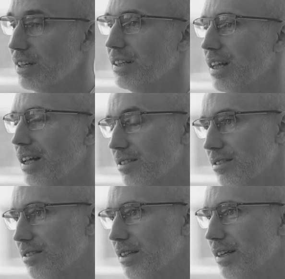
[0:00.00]
and that
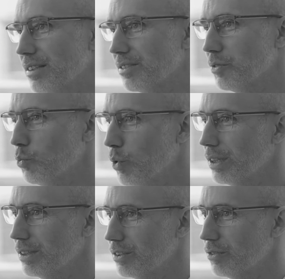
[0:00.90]
is
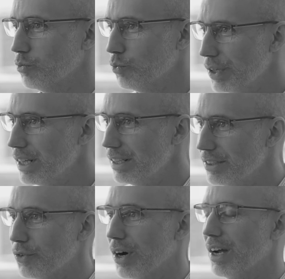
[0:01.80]
what really
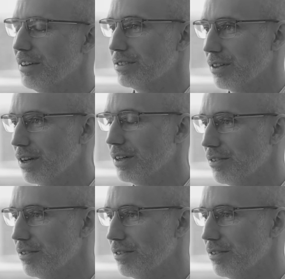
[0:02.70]
drives a lot.